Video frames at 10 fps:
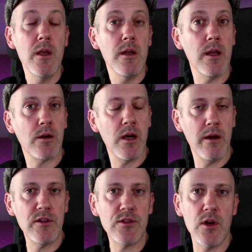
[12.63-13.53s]
Now,
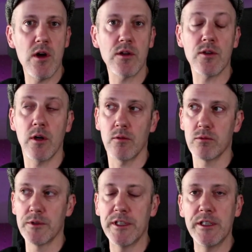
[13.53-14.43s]
cover songs are a
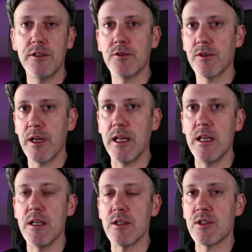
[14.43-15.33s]
really
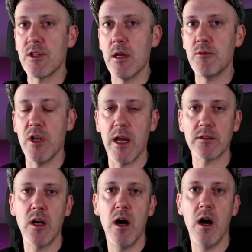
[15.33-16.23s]
tricky subject
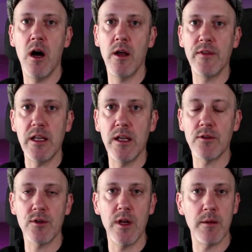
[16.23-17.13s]
on the
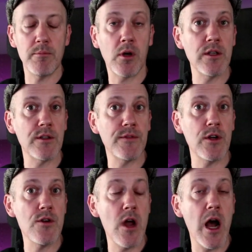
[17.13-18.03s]
internet because if they're
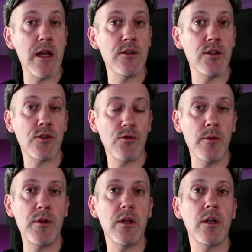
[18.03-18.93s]
not
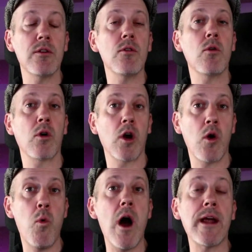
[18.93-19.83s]
distributed or
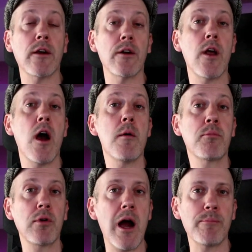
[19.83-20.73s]
acquired
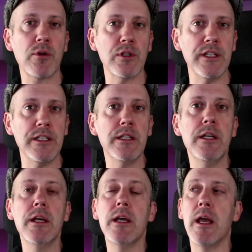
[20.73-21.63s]
properly,
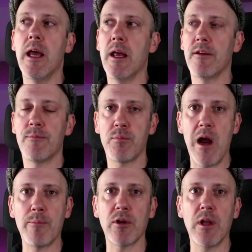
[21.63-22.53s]
and if
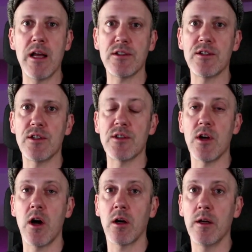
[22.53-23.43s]
proper licenses
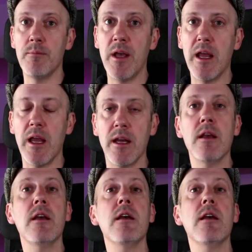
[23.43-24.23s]
aren't paid,